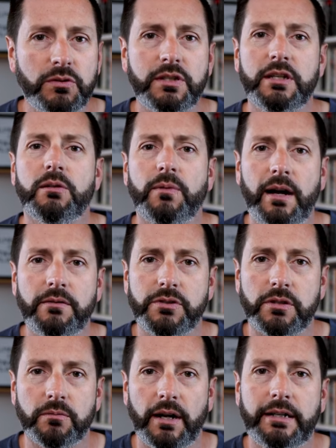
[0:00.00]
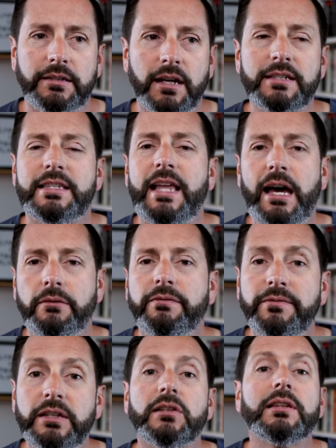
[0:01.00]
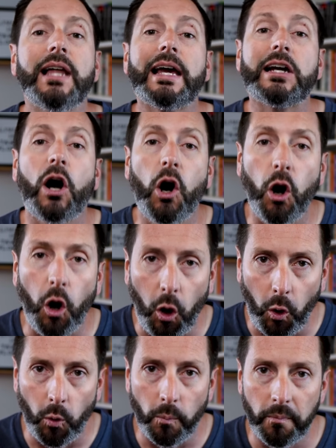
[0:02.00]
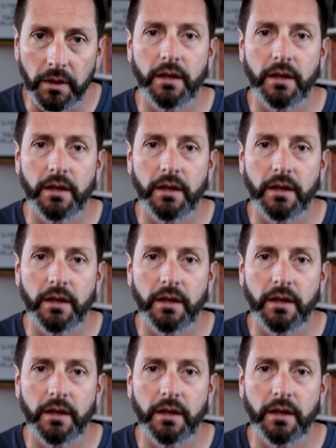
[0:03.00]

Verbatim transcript: see around you, right? Does that feel like home?